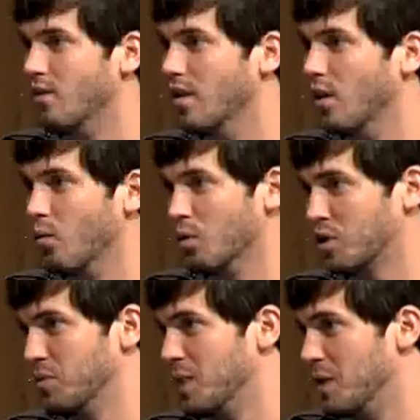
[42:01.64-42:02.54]
a, a
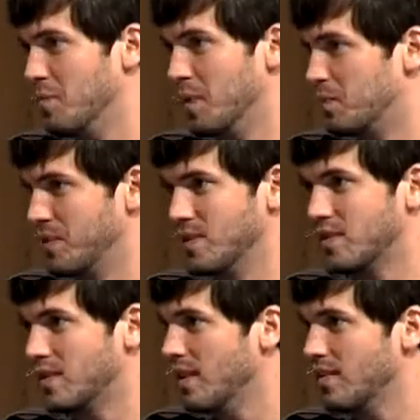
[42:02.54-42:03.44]
worship team that's been
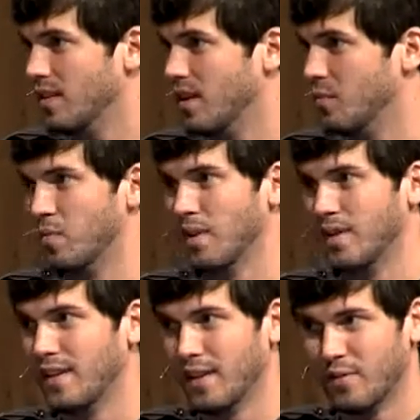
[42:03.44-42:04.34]
set. I've been
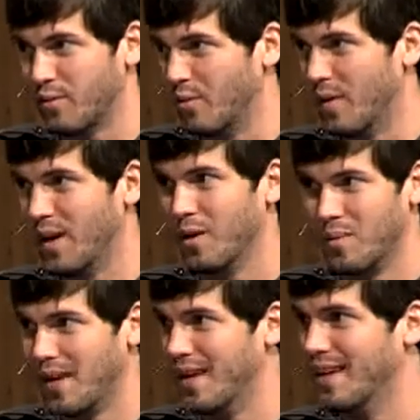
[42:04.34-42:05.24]
playing together for a while,
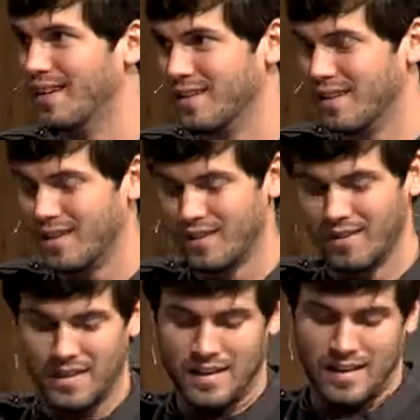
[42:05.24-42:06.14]
band and, and,
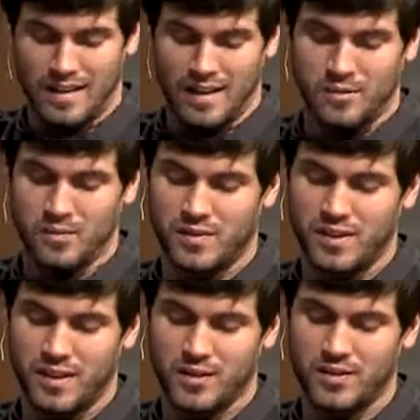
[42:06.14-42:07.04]
and some
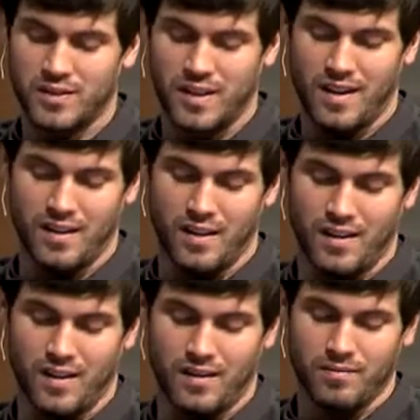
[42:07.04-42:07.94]
singers, and
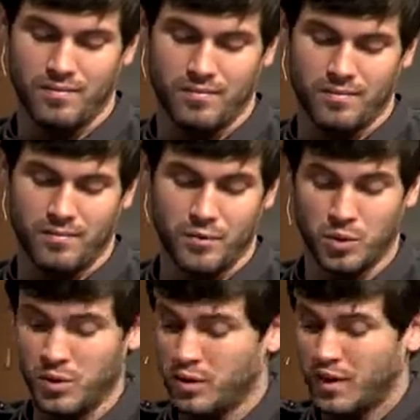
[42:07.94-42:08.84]
uh, do
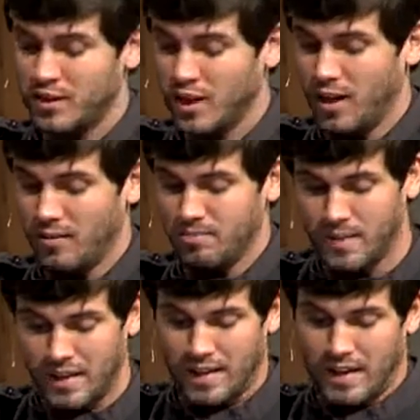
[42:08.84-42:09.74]
a really great job.
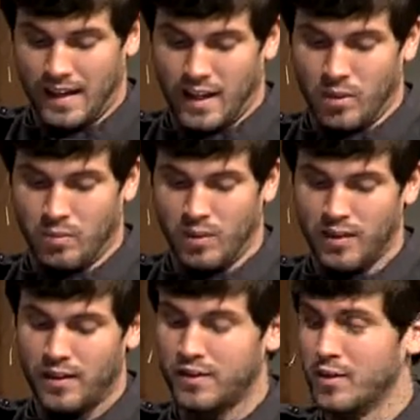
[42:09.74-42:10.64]

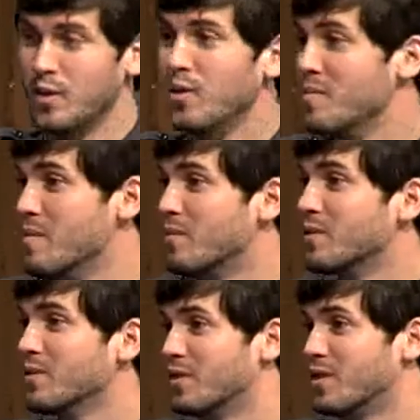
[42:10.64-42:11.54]
But there's new
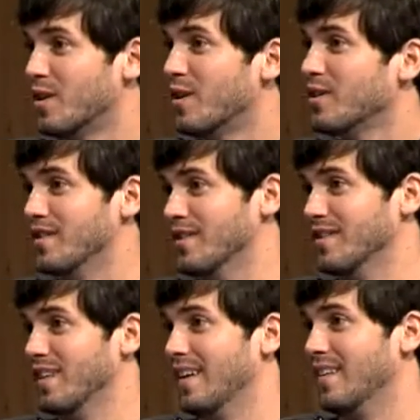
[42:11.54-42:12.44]
members in the church,
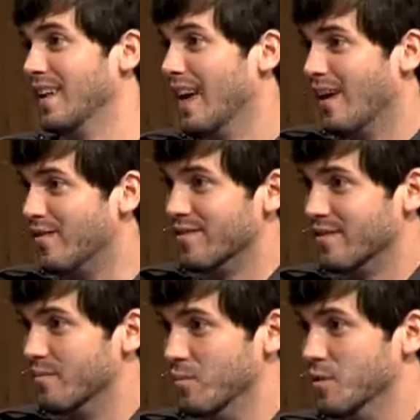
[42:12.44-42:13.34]
and, and they
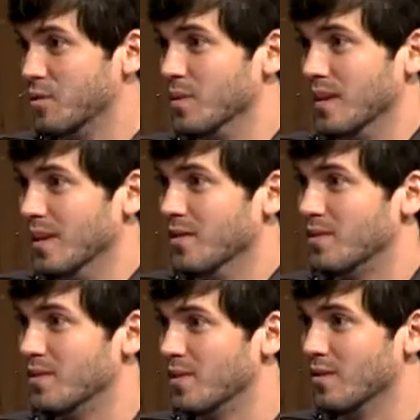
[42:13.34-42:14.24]
have musical
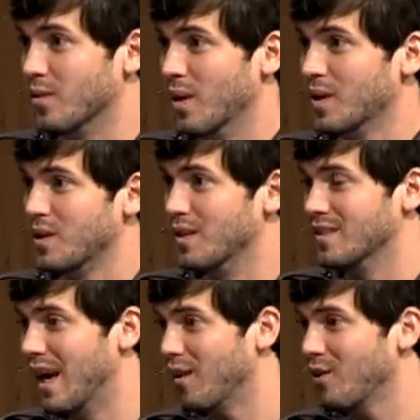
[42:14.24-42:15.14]
gifts. And so the question is,
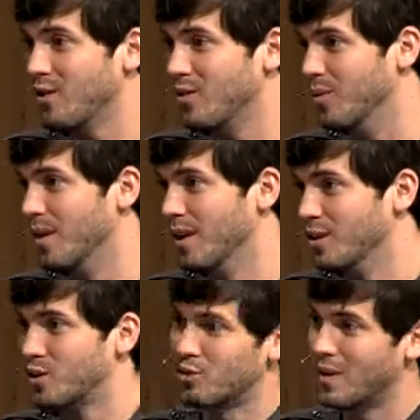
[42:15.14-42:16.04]
how do you
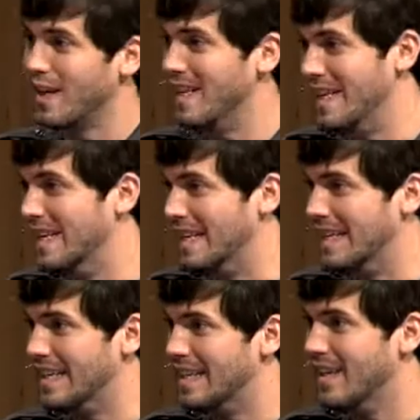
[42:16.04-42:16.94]
train
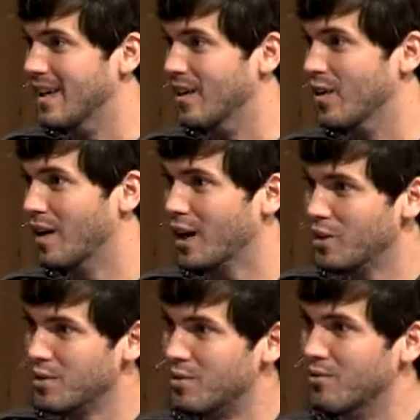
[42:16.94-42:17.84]
in, uh, or how do
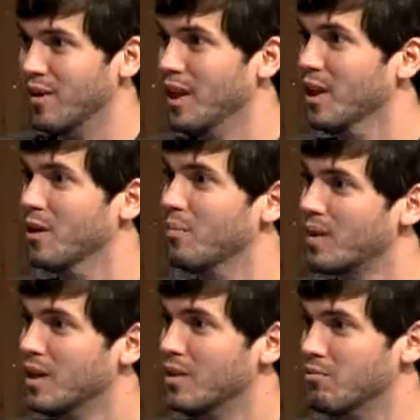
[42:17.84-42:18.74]
you develop
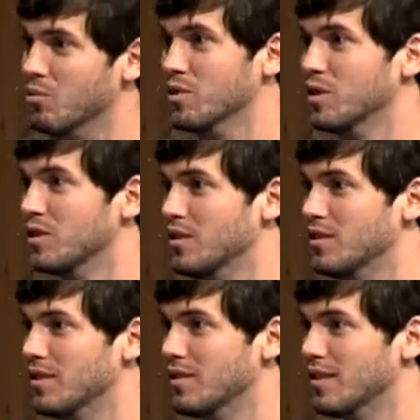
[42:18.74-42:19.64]

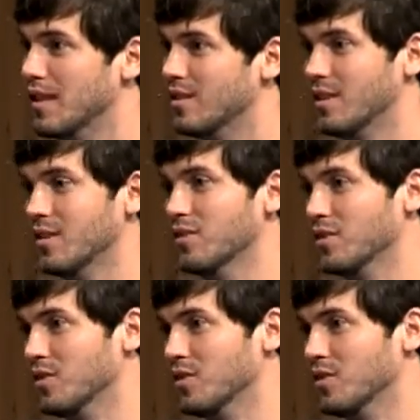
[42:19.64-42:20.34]
musicians and, and singers